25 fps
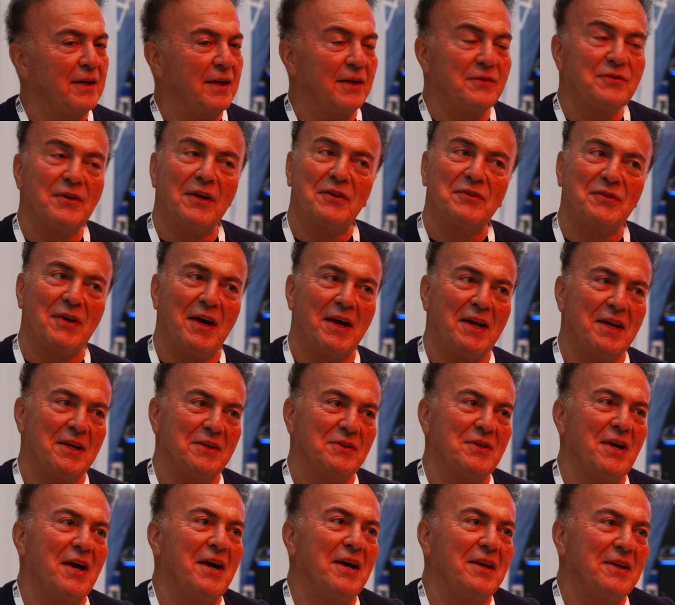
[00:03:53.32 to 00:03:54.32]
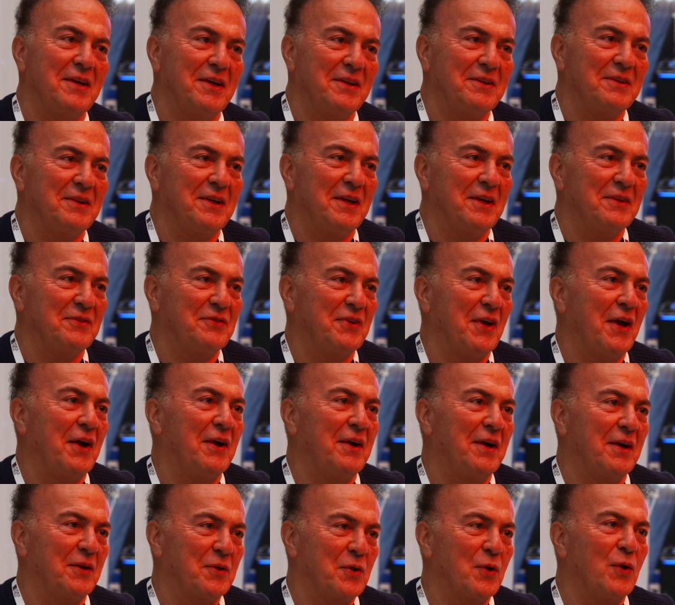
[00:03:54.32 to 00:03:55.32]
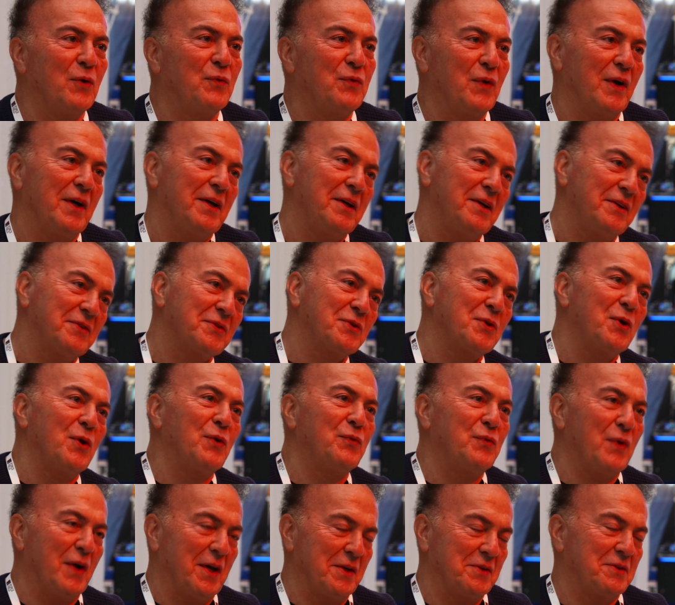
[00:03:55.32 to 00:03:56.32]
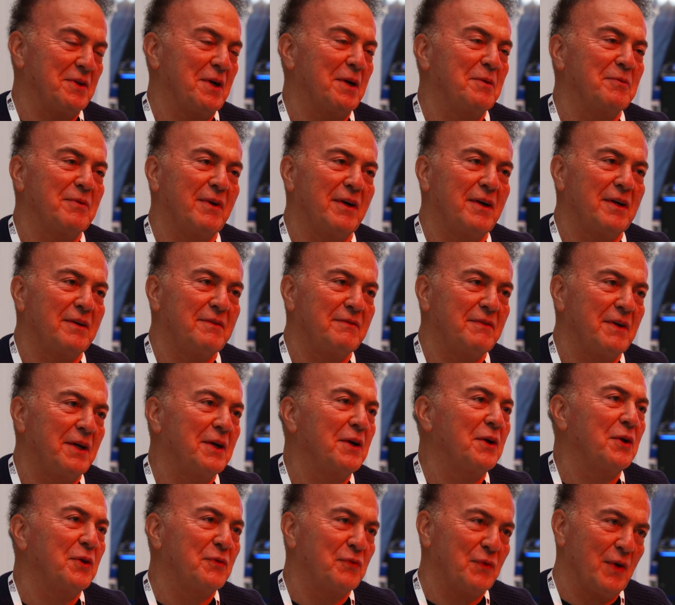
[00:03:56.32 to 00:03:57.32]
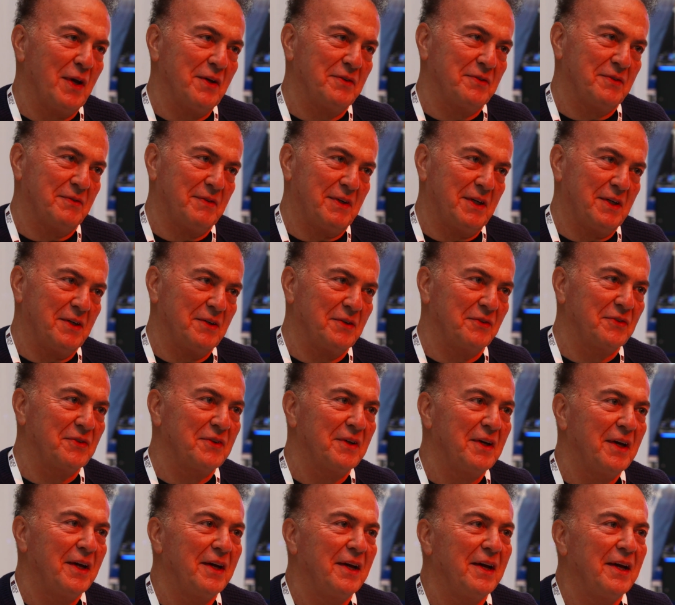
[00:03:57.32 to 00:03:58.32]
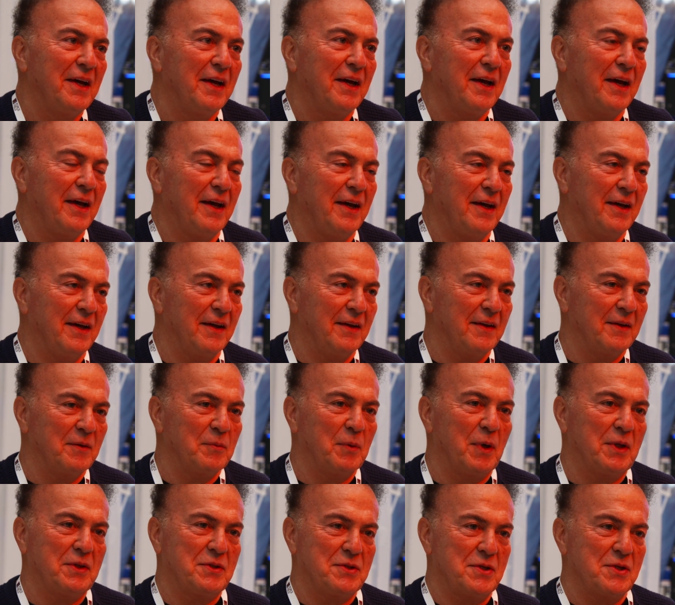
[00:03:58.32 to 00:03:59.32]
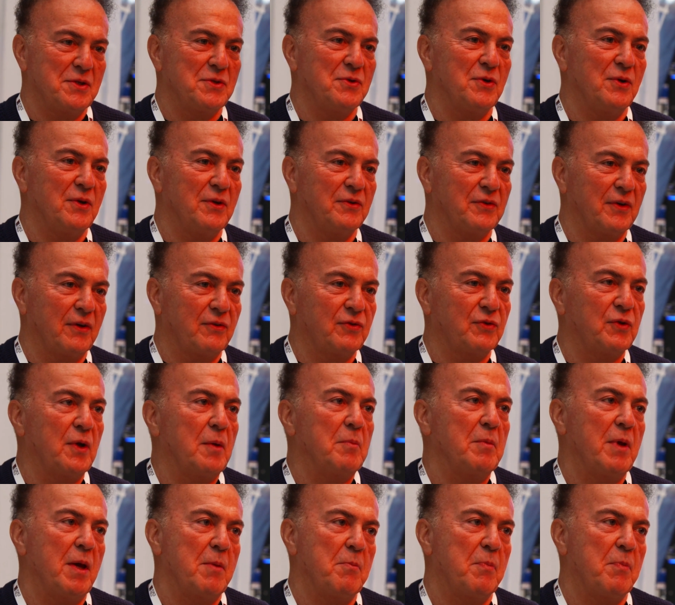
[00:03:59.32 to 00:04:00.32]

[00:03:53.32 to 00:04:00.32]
It's exciting. Dan and Sarah, his co-founder, are very good friends of ours. And what they're doing is extremely